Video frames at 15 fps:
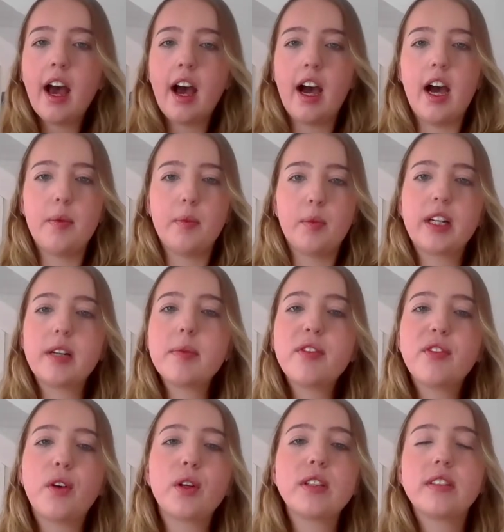We're going to be
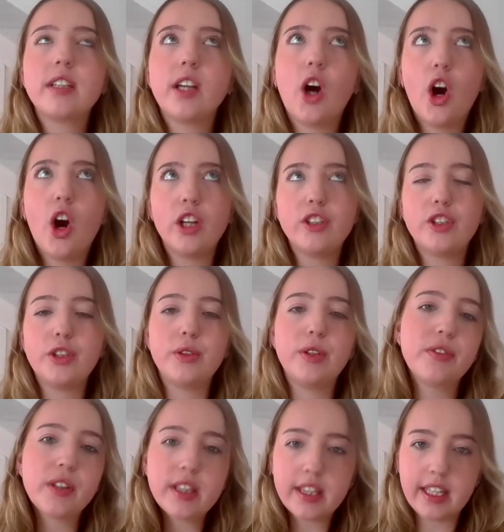focusing on two
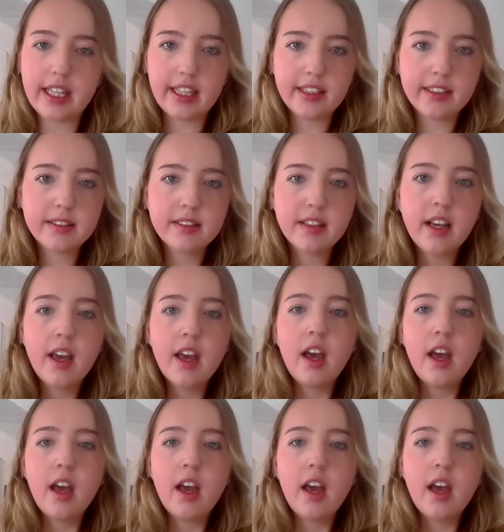different things.